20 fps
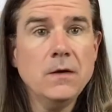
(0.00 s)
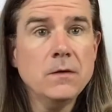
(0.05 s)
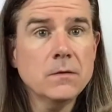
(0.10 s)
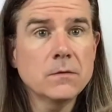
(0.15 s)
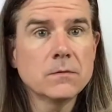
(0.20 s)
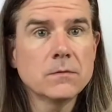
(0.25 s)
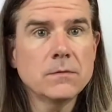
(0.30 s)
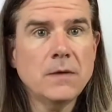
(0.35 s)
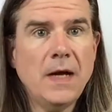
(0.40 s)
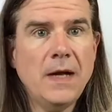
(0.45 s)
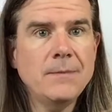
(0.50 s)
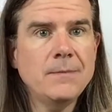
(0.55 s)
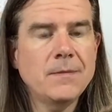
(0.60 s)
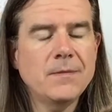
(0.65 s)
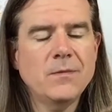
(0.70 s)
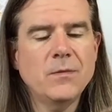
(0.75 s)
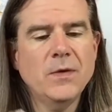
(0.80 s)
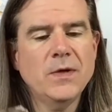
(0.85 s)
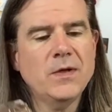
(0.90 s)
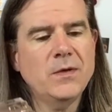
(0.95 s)
Oh,
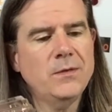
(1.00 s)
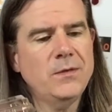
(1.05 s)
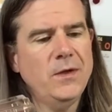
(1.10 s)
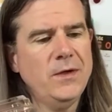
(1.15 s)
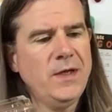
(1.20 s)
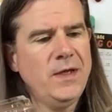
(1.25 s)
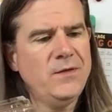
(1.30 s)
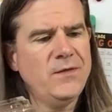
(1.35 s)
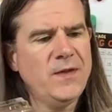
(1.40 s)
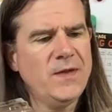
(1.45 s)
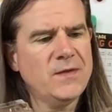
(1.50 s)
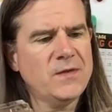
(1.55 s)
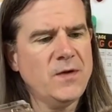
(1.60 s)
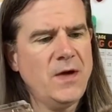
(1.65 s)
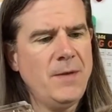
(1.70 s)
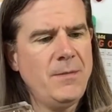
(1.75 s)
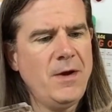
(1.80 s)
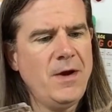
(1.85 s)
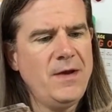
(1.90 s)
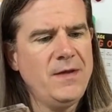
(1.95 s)
were you looking for the
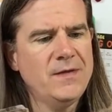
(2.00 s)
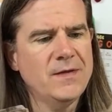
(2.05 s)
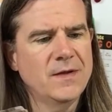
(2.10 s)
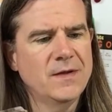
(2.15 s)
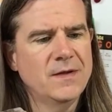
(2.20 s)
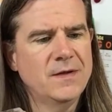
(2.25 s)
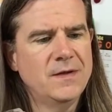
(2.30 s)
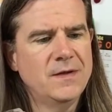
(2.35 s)
strawberries?